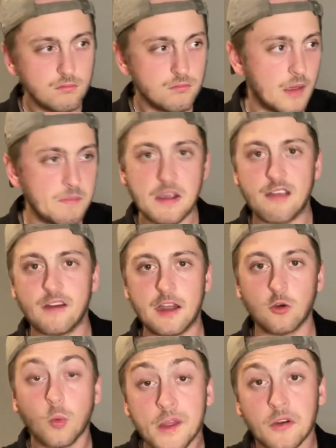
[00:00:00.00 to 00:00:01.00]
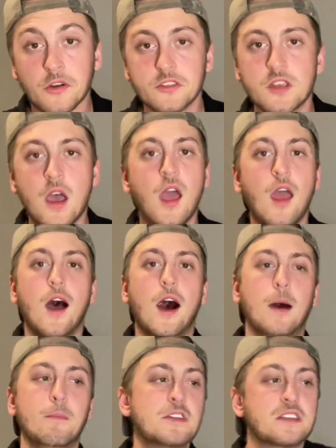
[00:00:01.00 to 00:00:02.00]
nba final winners
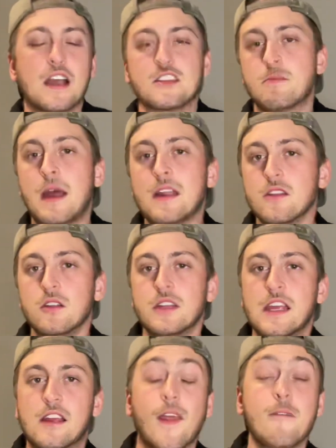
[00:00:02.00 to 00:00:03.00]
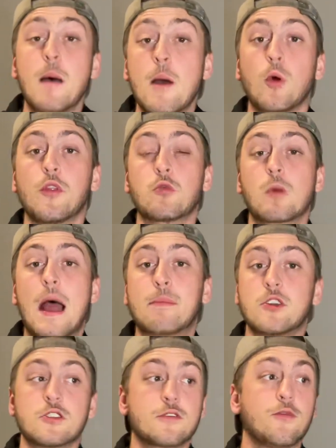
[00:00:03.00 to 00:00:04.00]
uh, these guys have been in the league. They've been with the
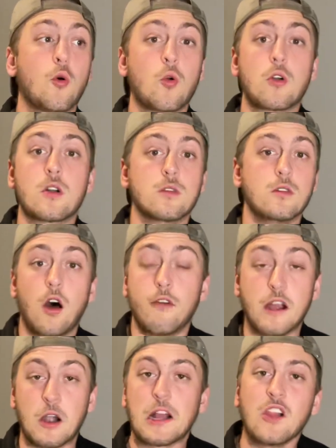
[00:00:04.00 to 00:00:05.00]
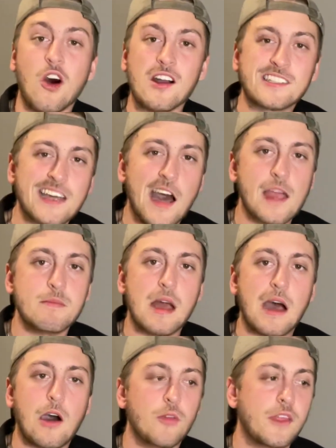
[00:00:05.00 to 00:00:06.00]
Raptors for a very long time
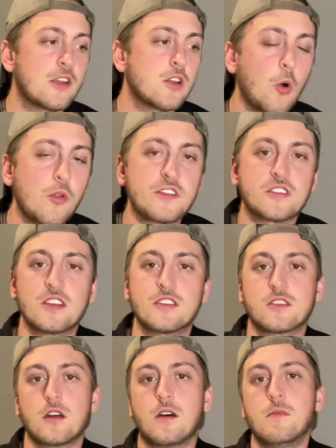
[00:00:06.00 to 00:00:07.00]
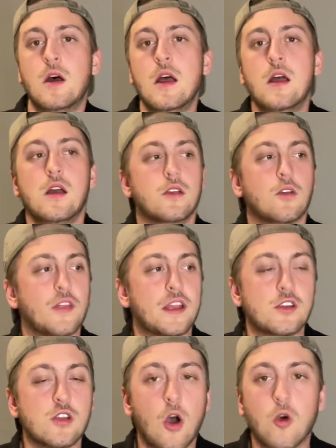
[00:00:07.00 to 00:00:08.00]
now. They know the system. You know, they
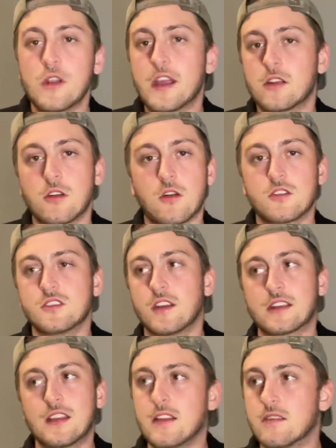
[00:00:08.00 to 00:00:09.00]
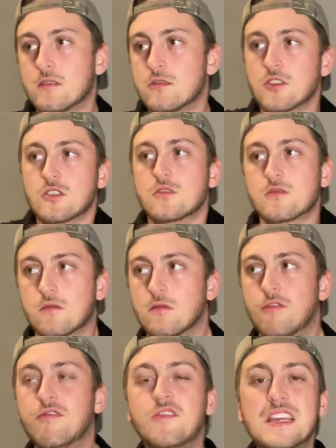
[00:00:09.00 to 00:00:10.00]
know Nick Nurse. Like they just
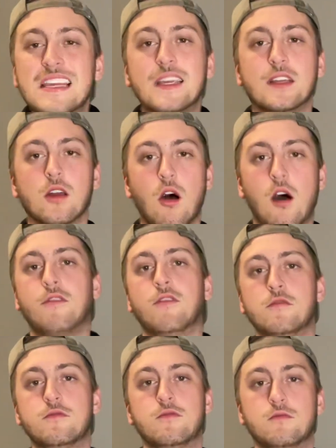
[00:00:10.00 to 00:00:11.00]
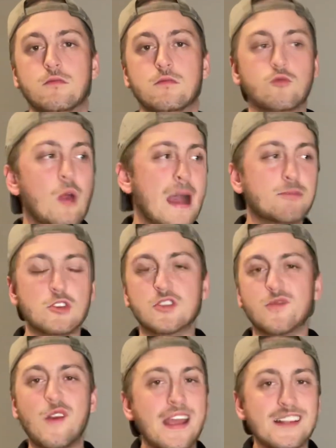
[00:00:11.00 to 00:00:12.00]
feed off of Raptors
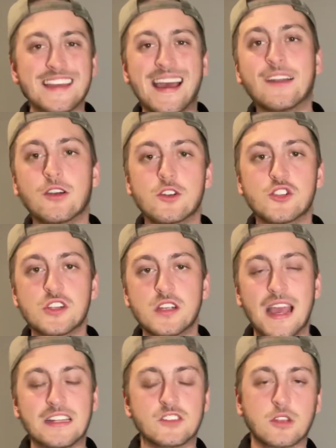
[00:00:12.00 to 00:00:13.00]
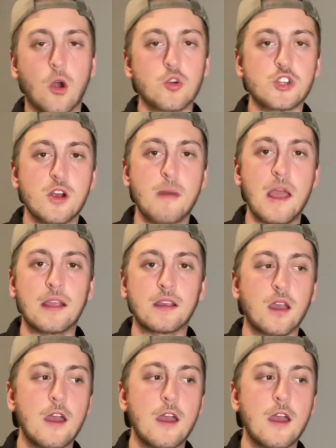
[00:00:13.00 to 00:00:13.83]
fans' energy at Scotiabank.